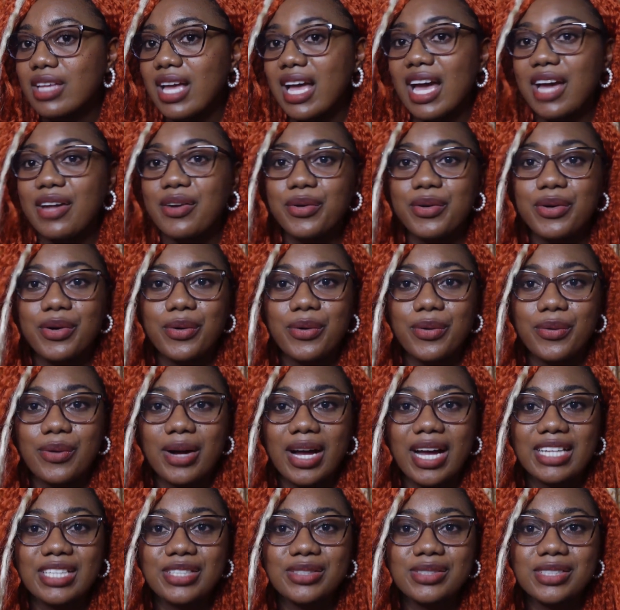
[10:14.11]
I don't know,
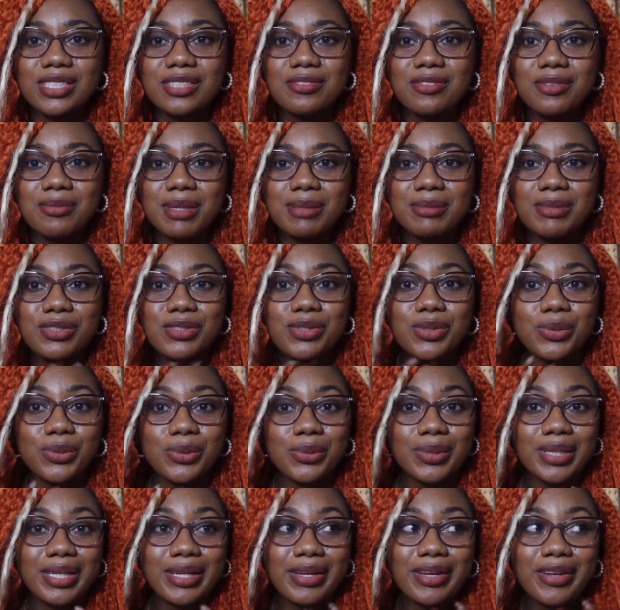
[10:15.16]
I used it for maybe 2
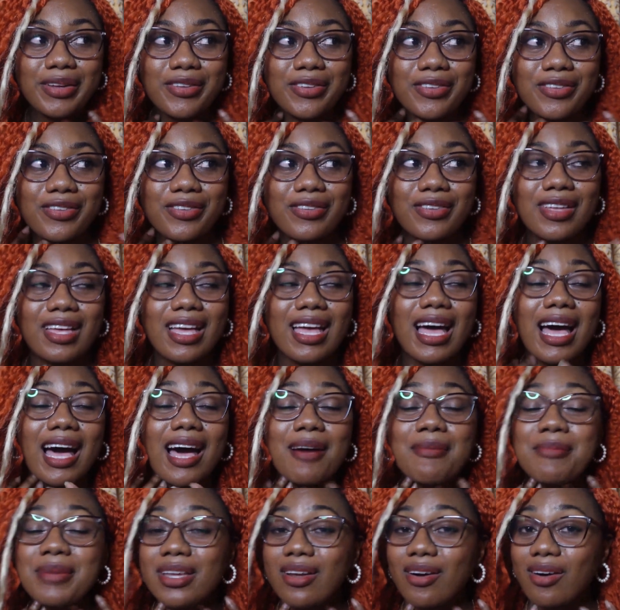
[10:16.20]
weeks.
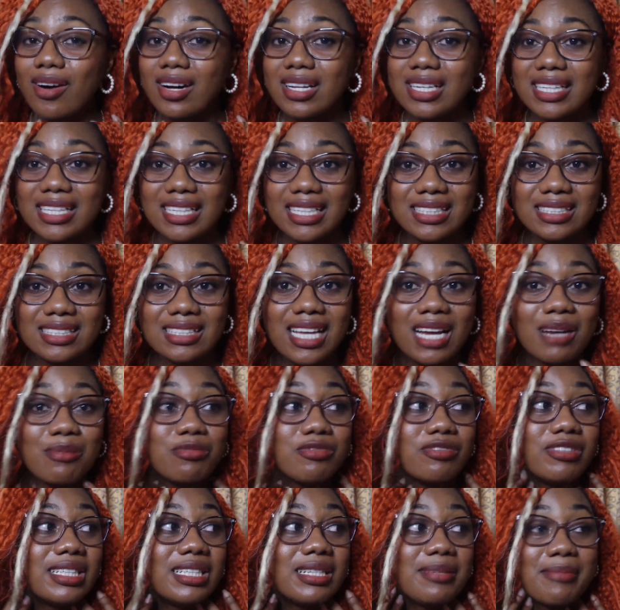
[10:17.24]
I'll be honest, I'm
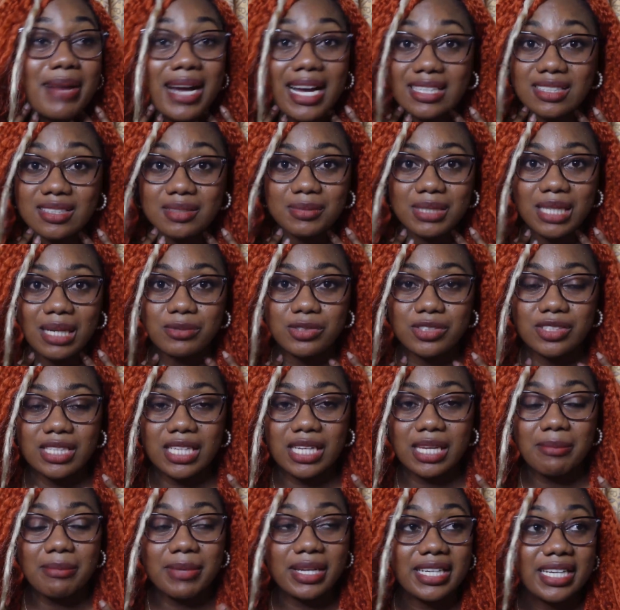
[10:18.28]
really bad sometimes with
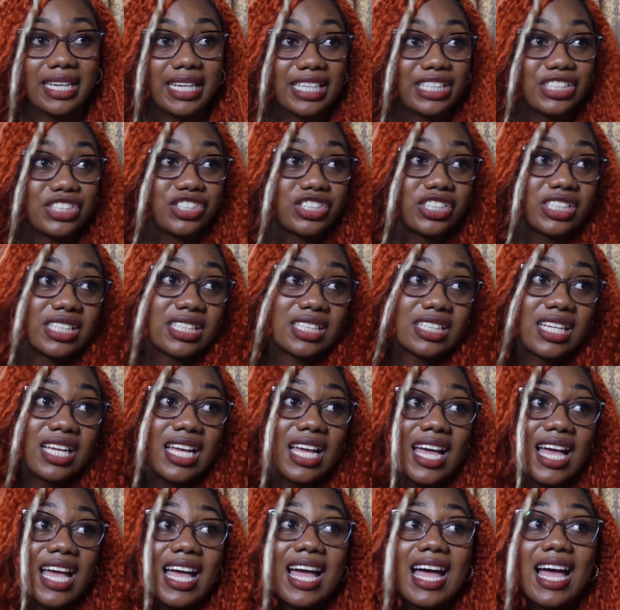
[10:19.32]
taking medication,
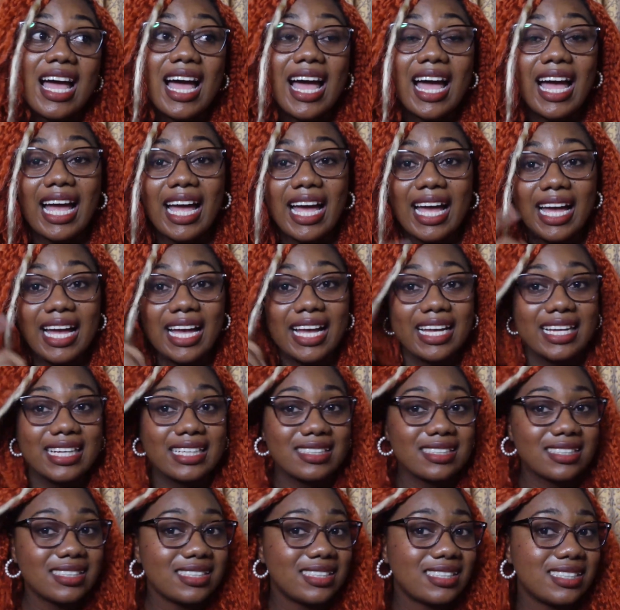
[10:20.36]

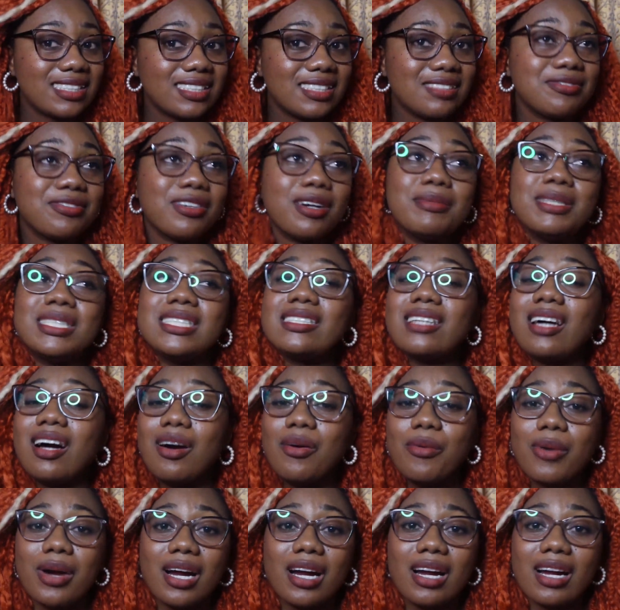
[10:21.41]
and from it
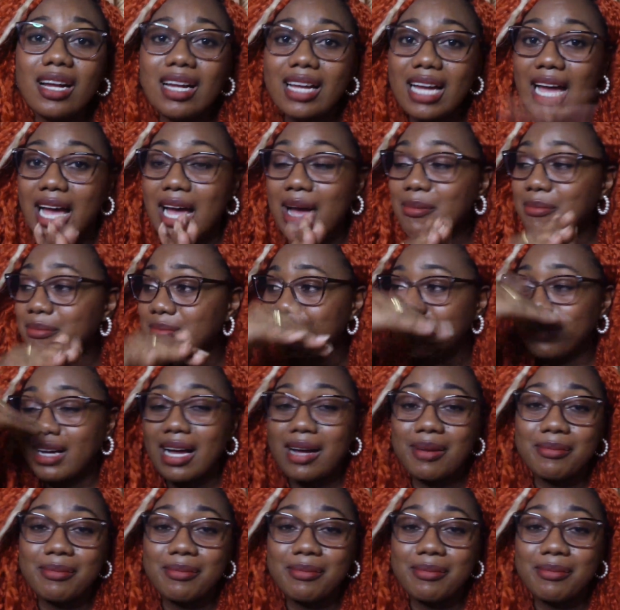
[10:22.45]
start work, I'm